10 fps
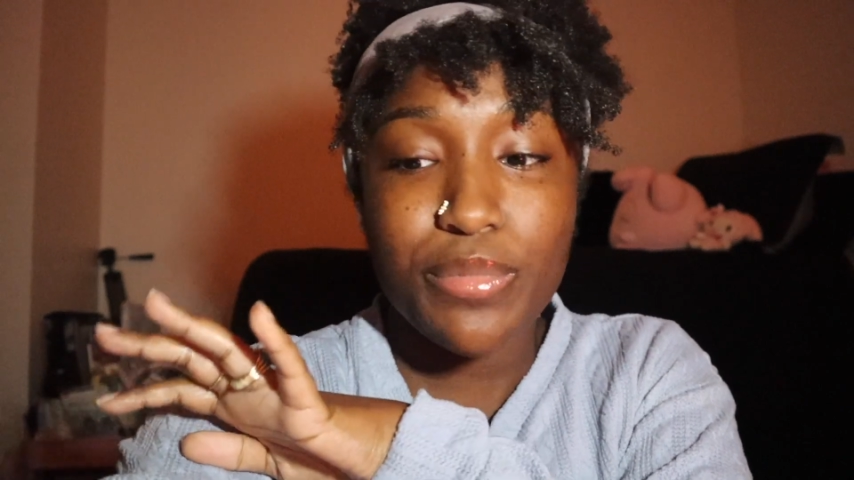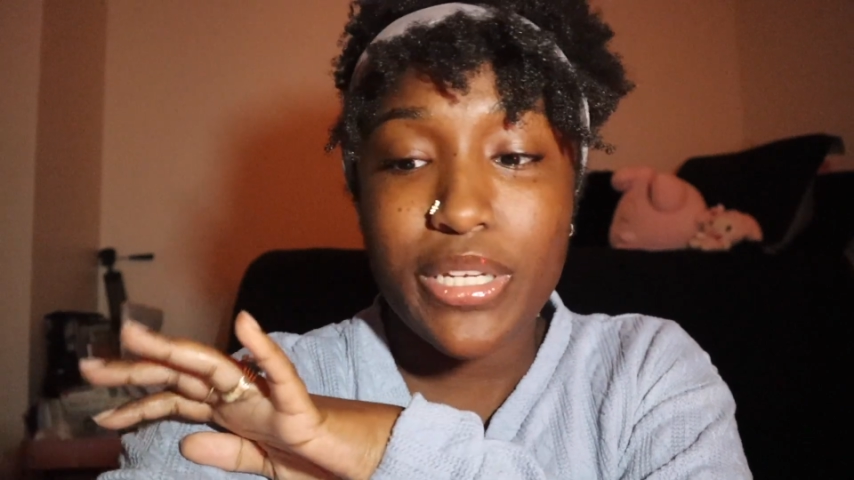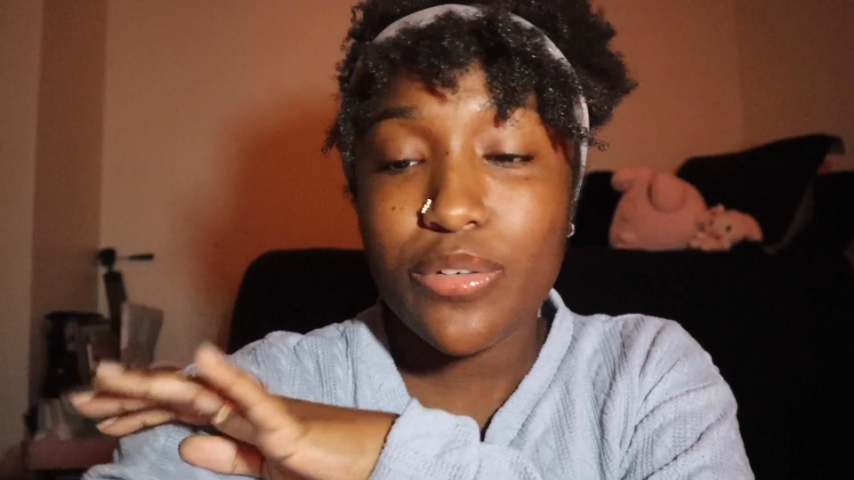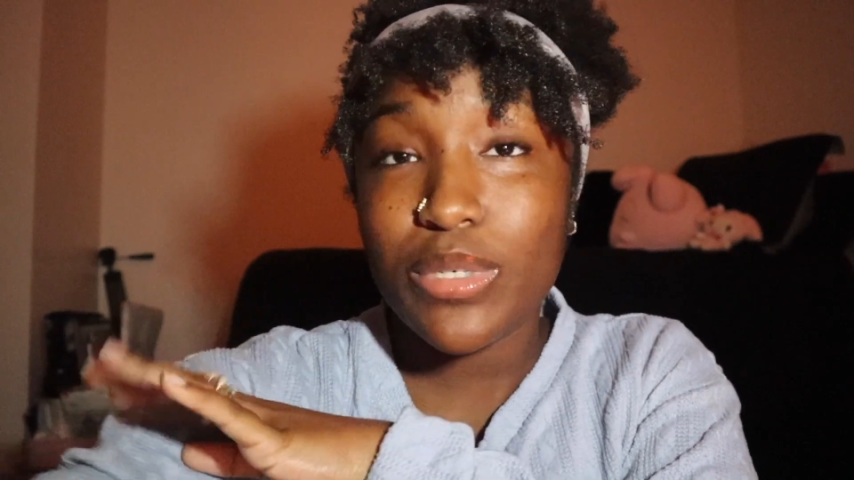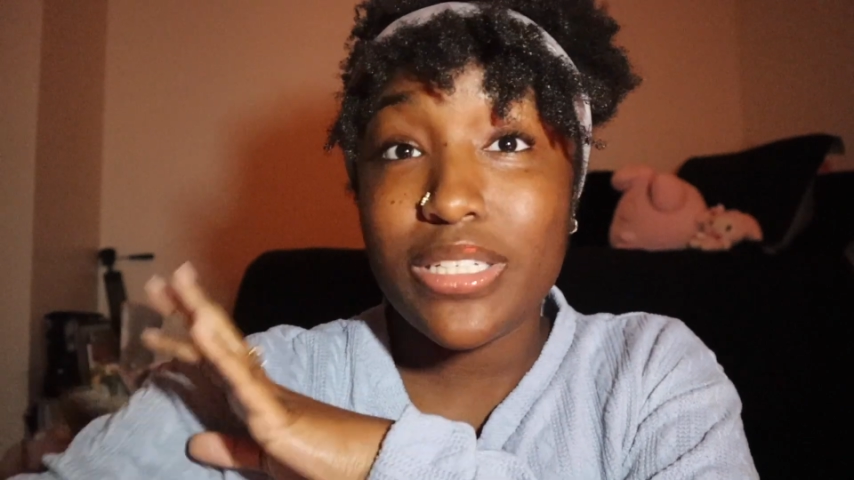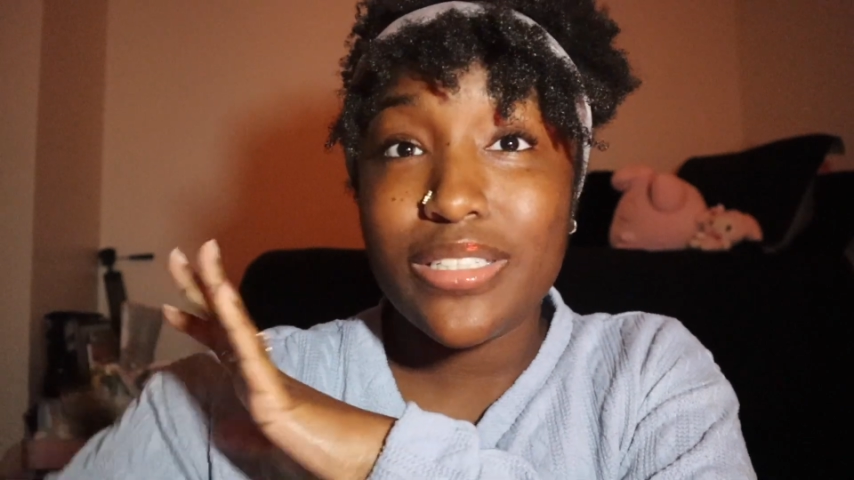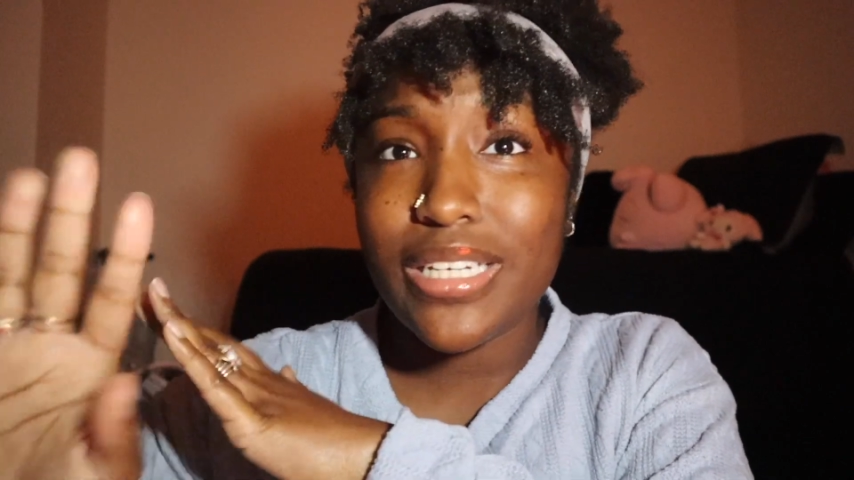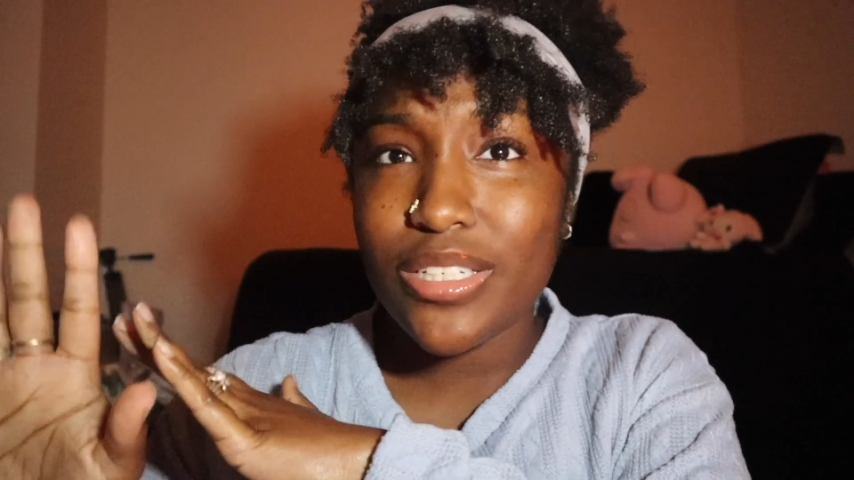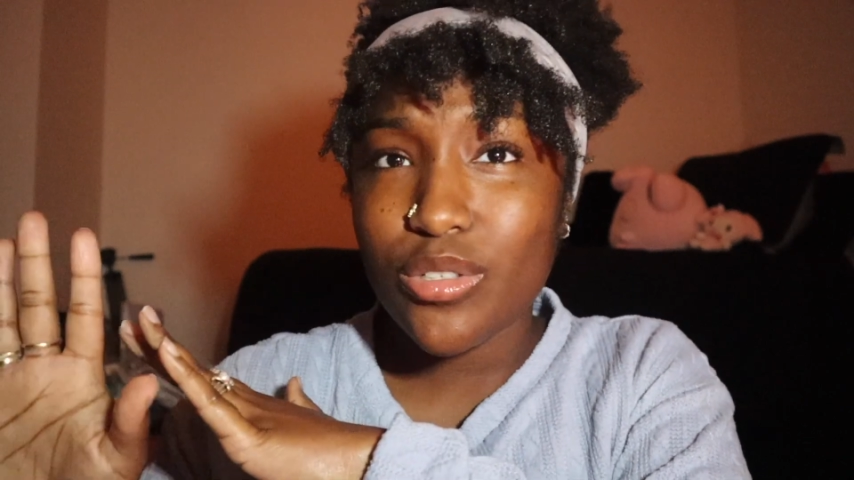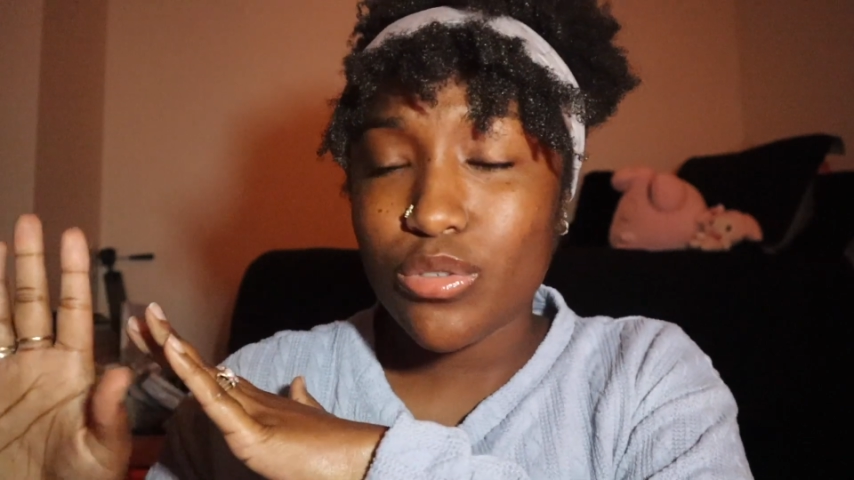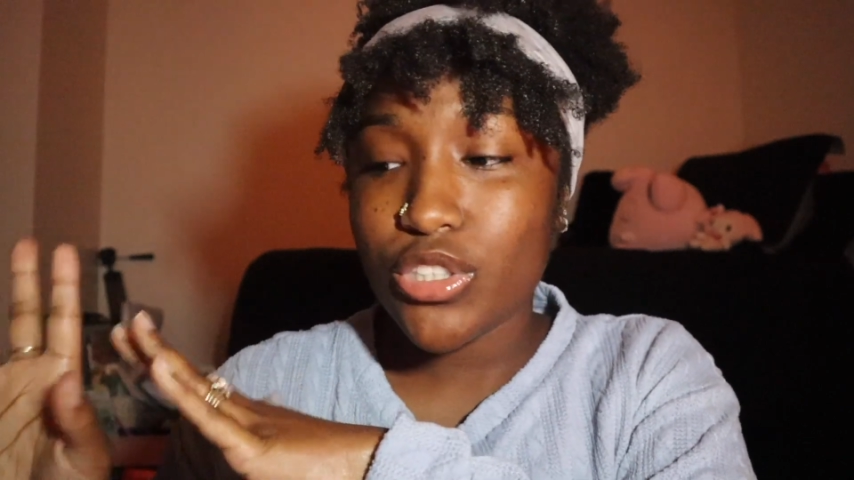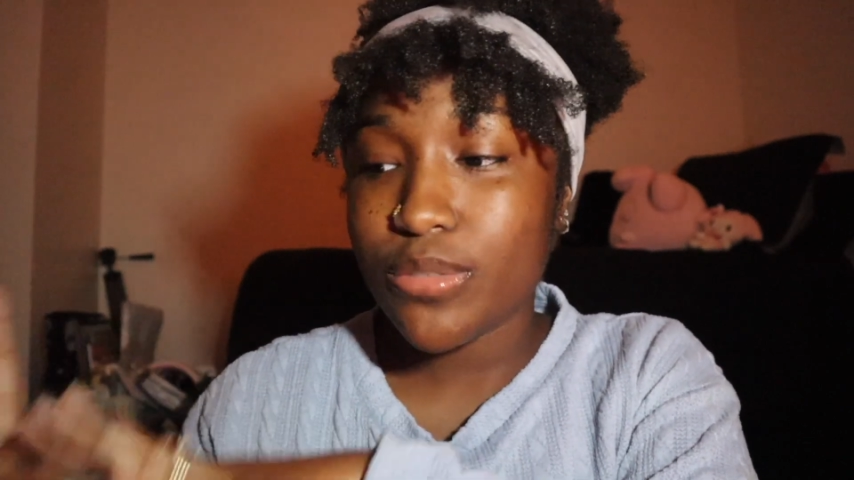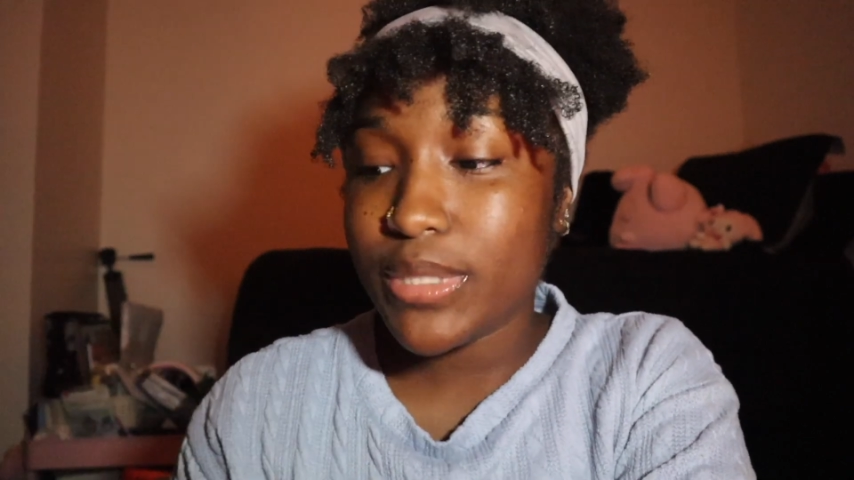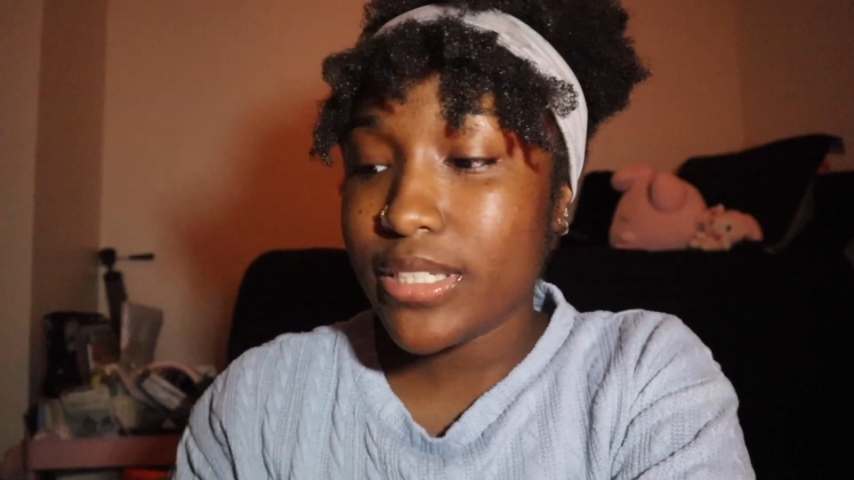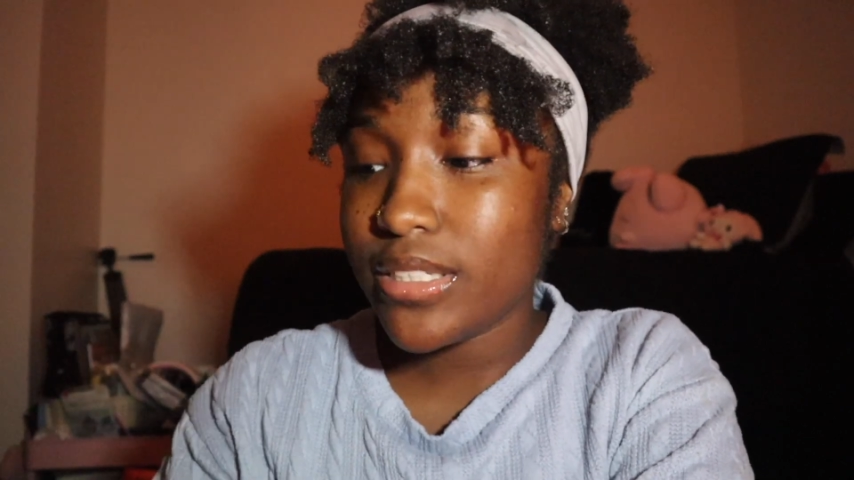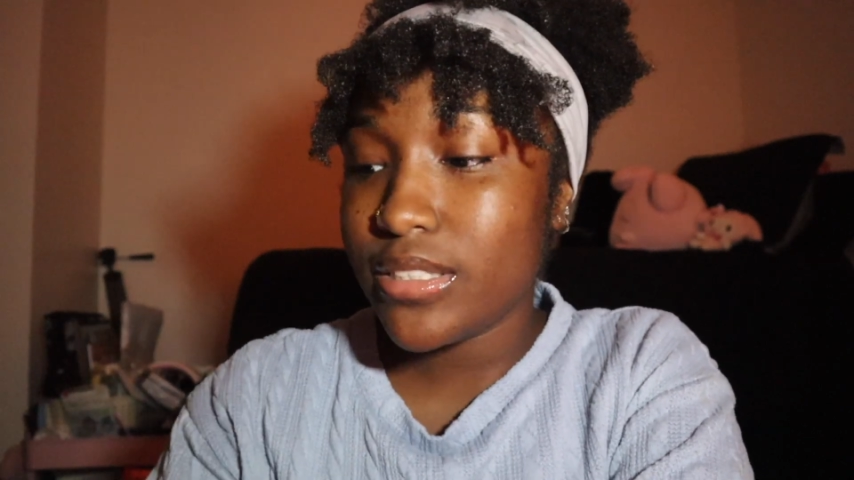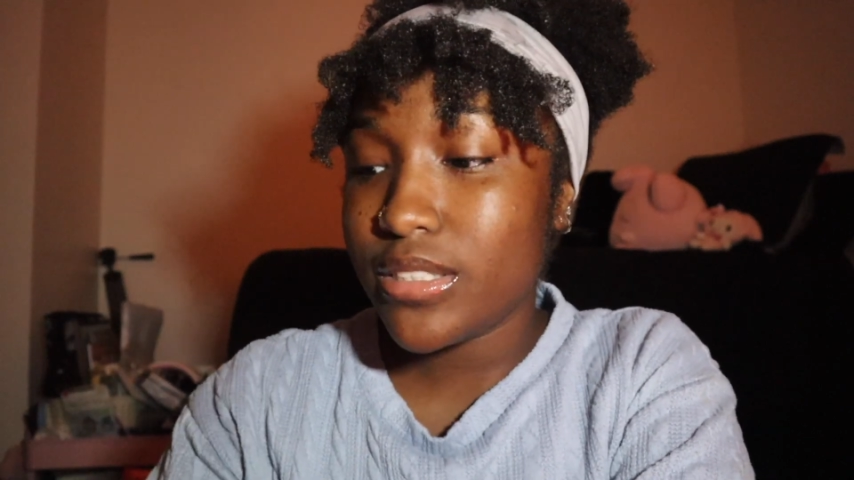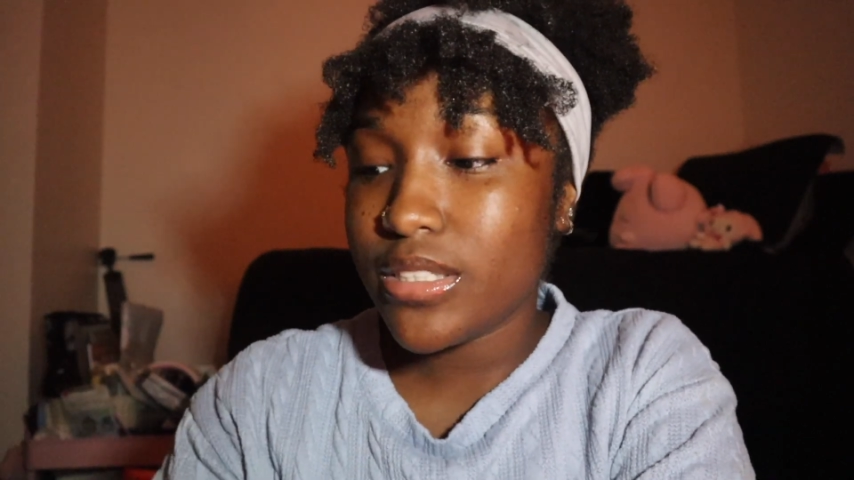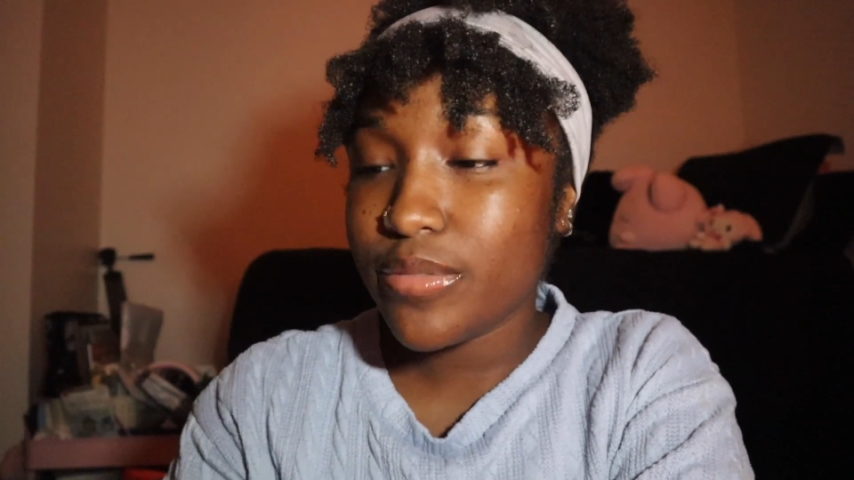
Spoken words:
media with dating culture, because